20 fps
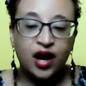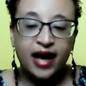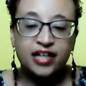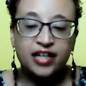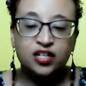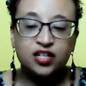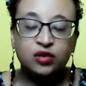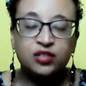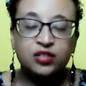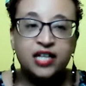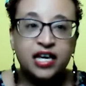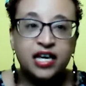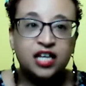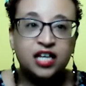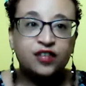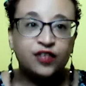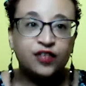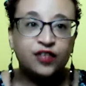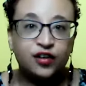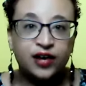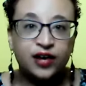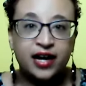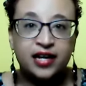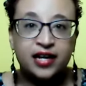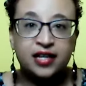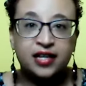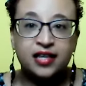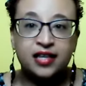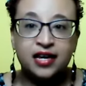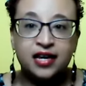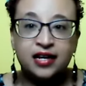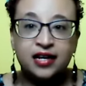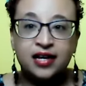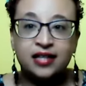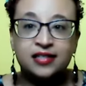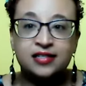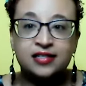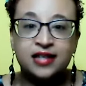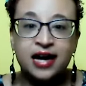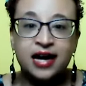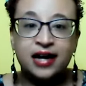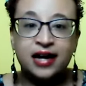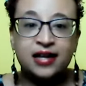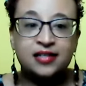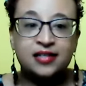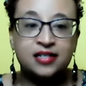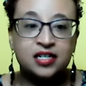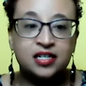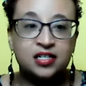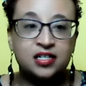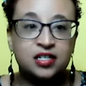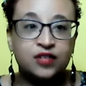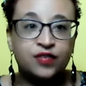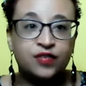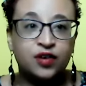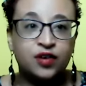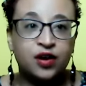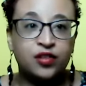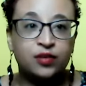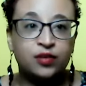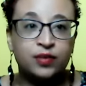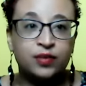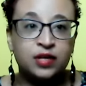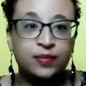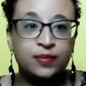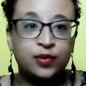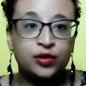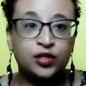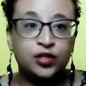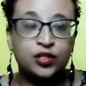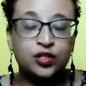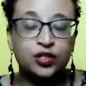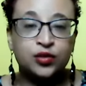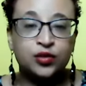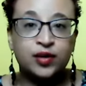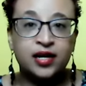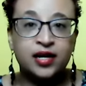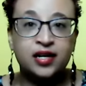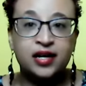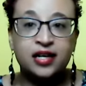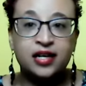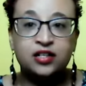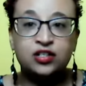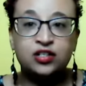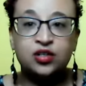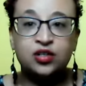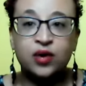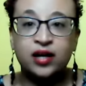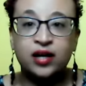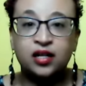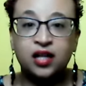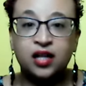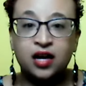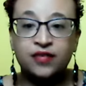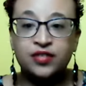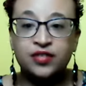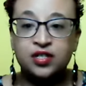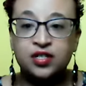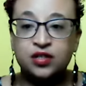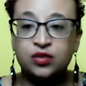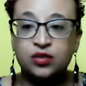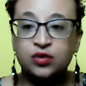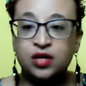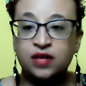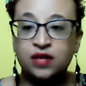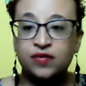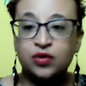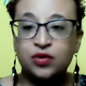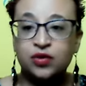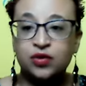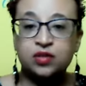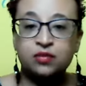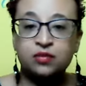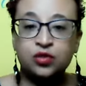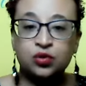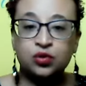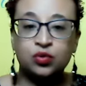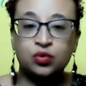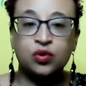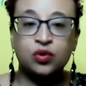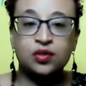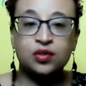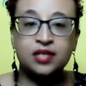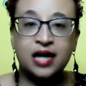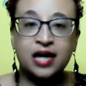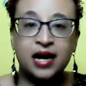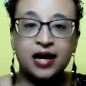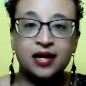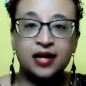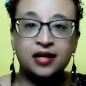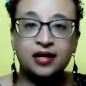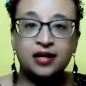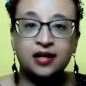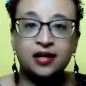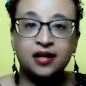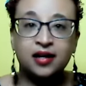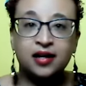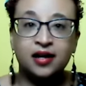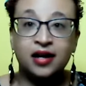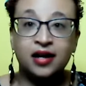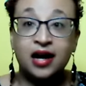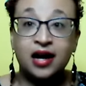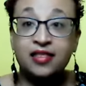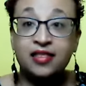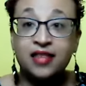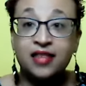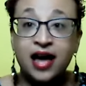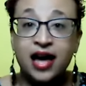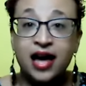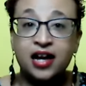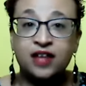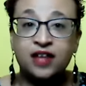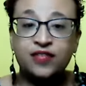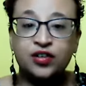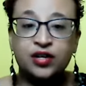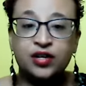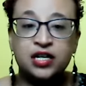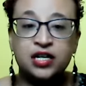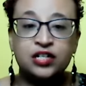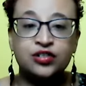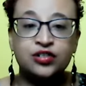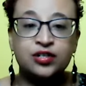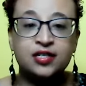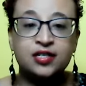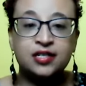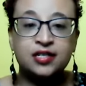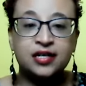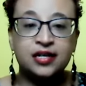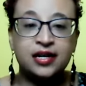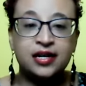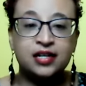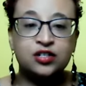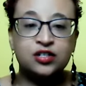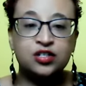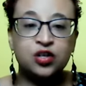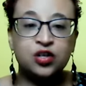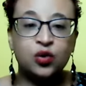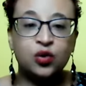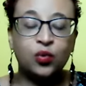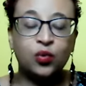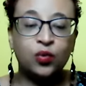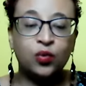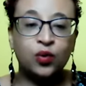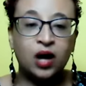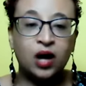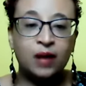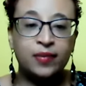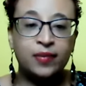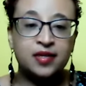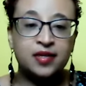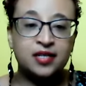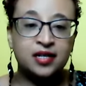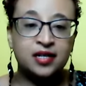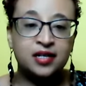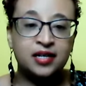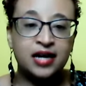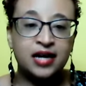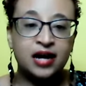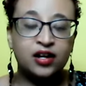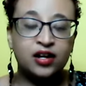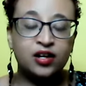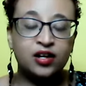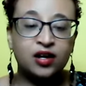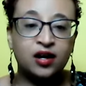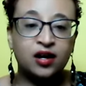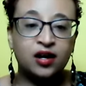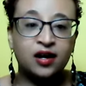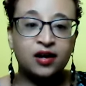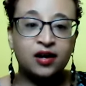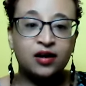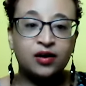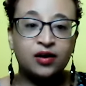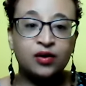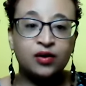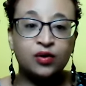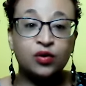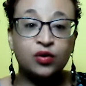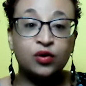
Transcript: i don't take it for granted that it's not as easy for other people to do it and so i'd love to give you some tools on on that if you're interested and so i'll be sending out a, a